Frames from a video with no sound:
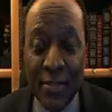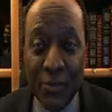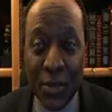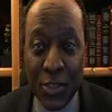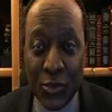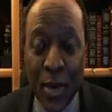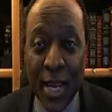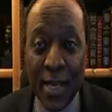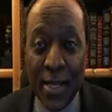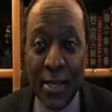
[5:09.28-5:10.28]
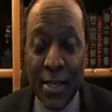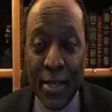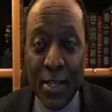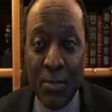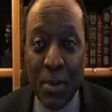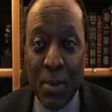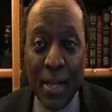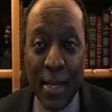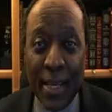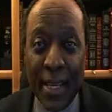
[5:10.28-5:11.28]
restrained
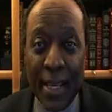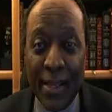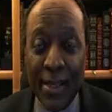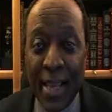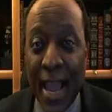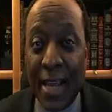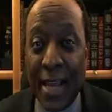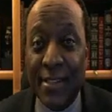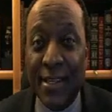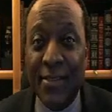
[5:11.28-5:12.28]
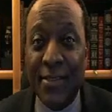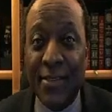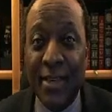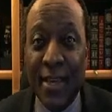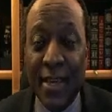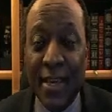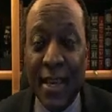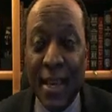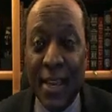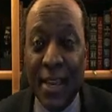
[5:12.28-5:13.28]
spending and taxes
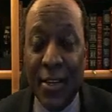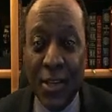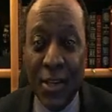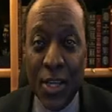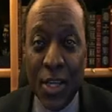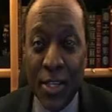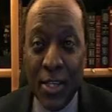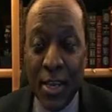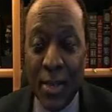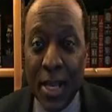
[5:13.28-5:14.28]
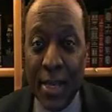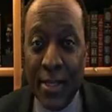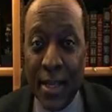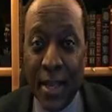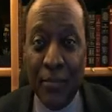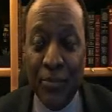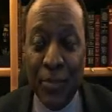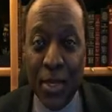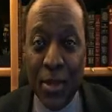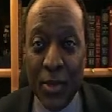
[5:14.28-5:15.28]
and intimidate them
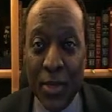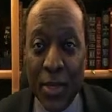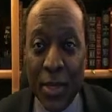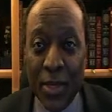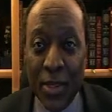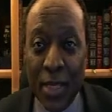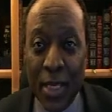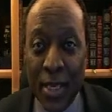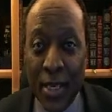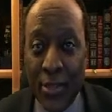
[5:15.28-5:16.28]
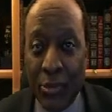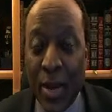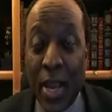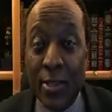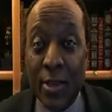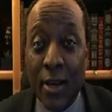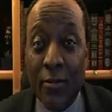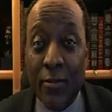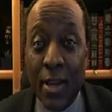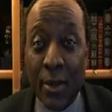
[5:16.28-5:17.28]
with the threat
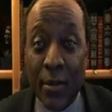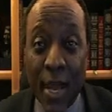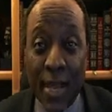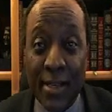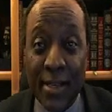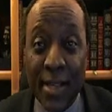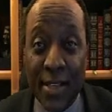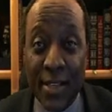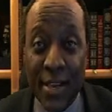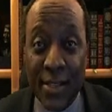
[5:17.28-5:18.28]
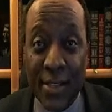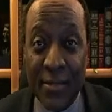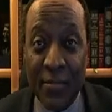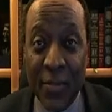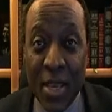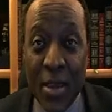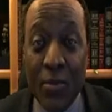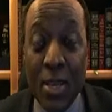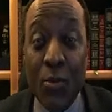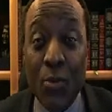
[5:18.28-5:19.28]
of Democrat tax cuts.
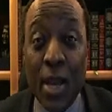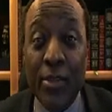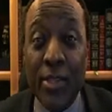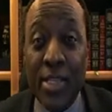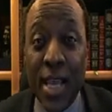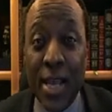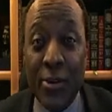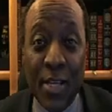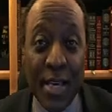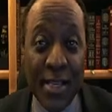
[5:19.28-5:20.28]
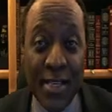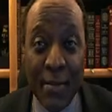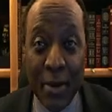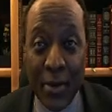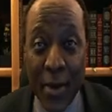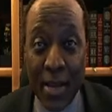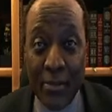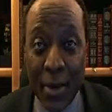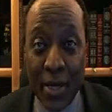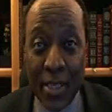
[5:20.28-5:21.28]
Meanwhile, the standard Democrat
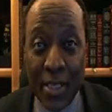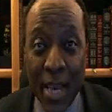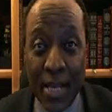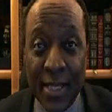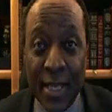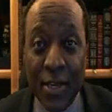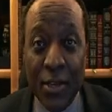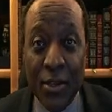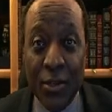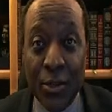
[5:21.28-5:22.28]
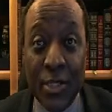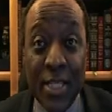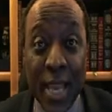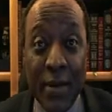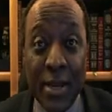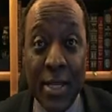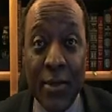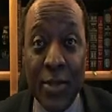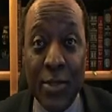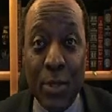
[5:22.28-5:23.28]
Party tactic lures their
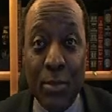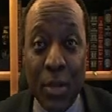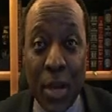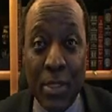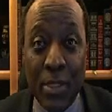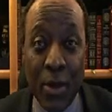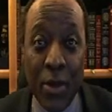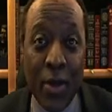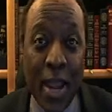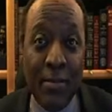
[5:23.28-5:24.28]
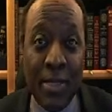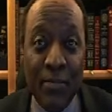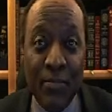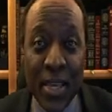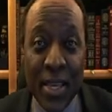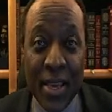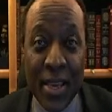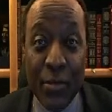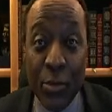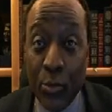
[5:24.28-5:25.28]
adherents with promised programs
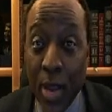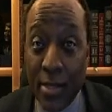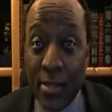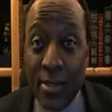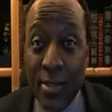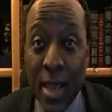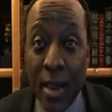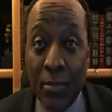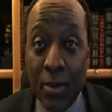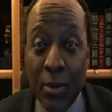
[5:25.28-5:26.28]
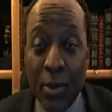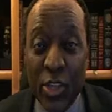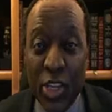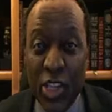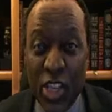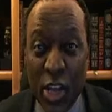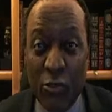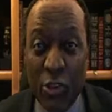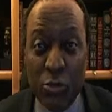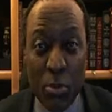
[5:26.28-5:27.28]
and threatens them with
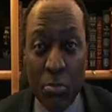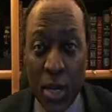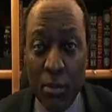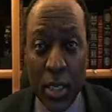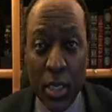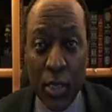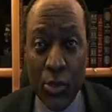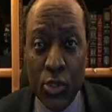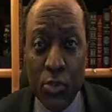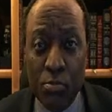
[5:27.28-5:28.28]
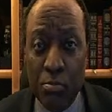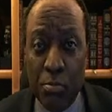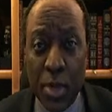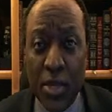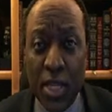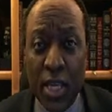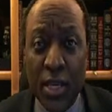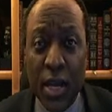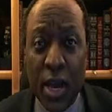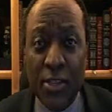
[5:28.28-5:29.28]
selfish Republican spending
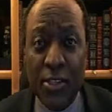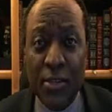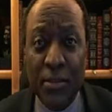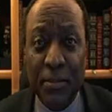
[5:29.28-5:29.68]
cuts.